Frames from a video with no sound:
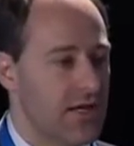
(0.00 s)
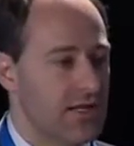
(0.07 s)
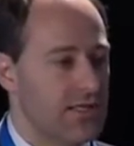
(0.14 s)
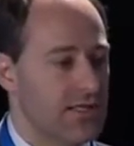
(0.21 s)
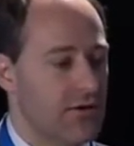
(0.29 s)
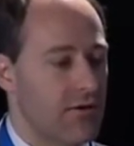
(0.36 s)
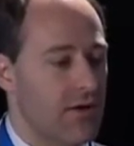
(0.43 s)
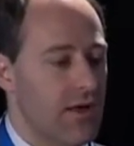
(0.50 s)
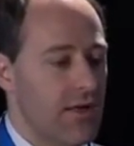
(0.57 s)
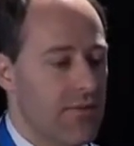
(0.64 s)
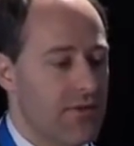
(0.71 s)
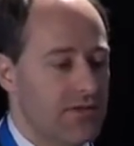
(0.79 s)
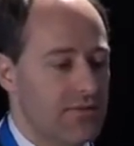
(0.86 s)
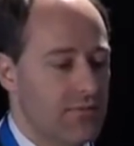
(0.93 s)
So
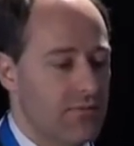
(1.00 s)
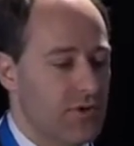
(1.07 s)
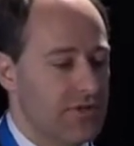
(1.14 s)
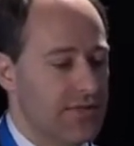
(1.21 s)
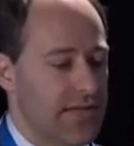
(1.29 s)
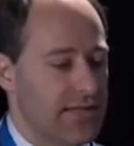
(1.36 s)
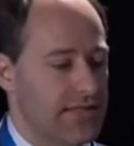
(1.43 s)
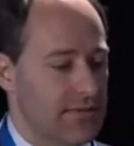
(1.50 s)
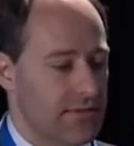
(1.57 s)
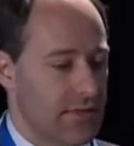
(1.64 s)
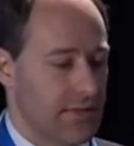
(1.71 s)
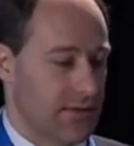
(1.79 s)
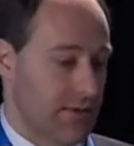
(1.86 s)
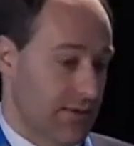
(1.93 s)
this risk
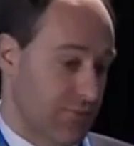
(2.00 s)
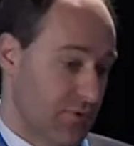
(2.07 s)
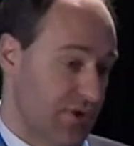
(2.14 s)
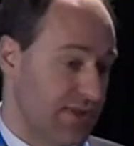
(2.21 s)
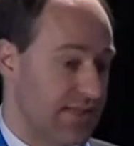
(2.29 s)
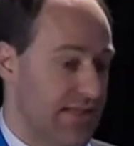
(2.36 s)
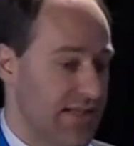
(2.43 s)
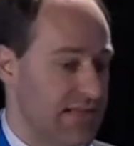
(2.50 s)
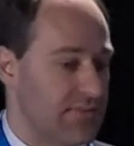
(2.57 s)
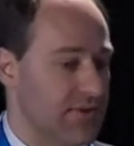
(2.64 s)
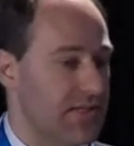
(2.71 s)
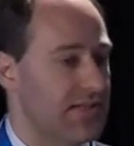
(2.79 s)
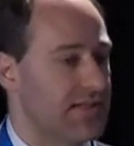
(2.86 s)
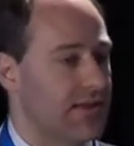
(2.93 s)

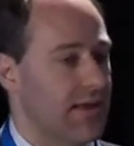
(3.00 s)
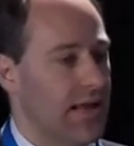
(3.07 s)
assessment is